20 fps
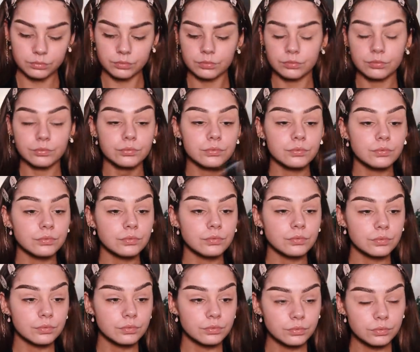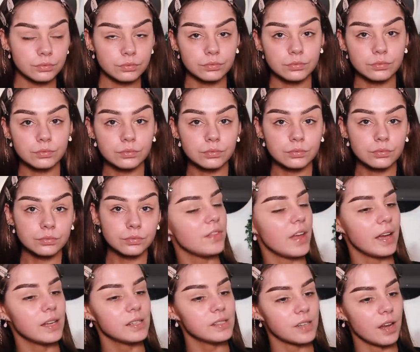I actually used something different today. I found
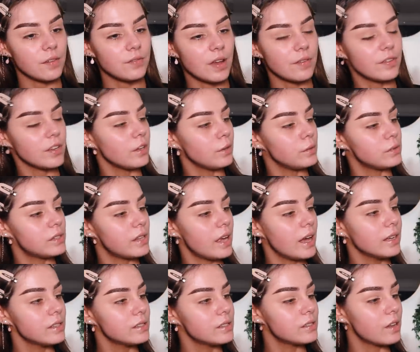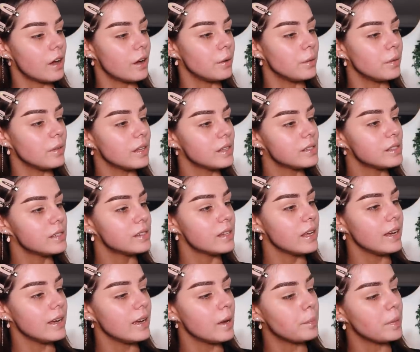this and I've never used this. So this is
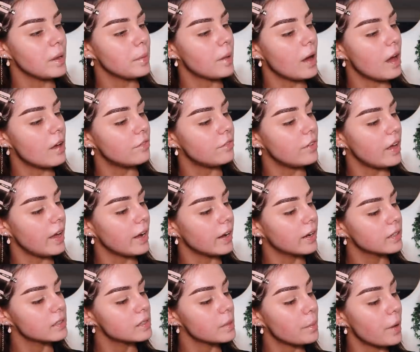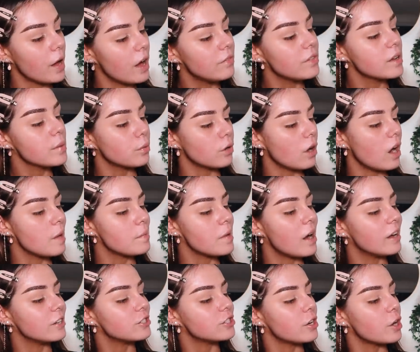the Be Perfect Perfect Prime
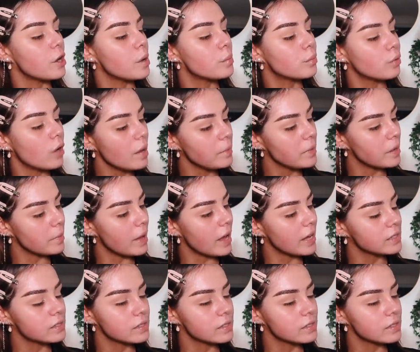Eyeshadow Priming Base.